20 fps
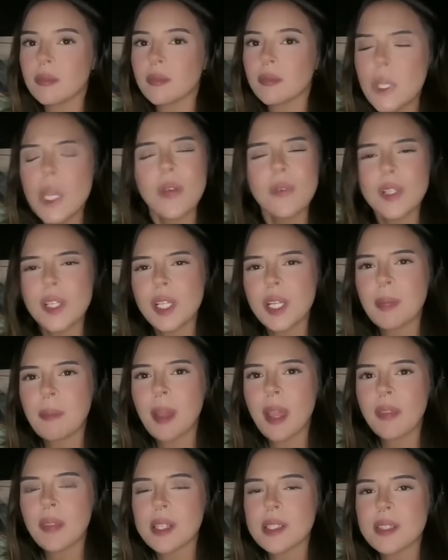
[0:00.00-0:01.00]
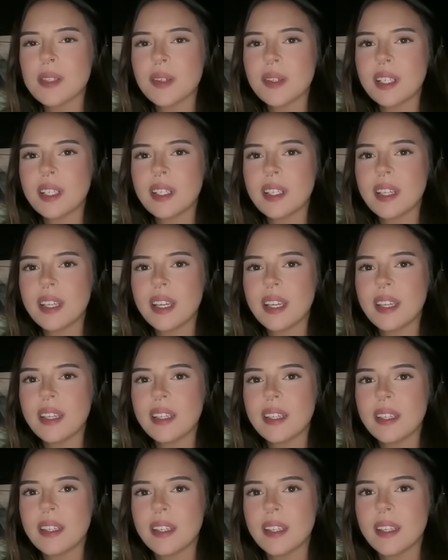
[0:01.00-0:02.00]
you ever look at a man that's so good
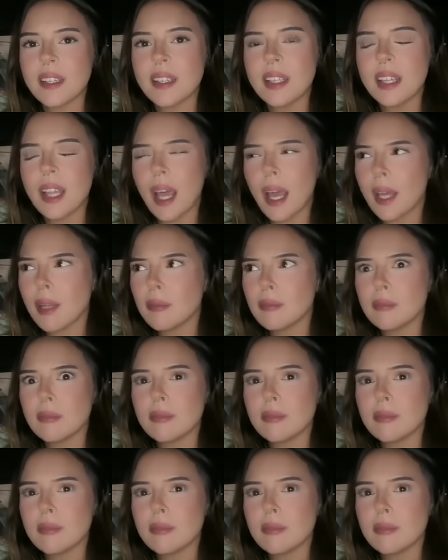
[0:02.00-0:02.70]
looking that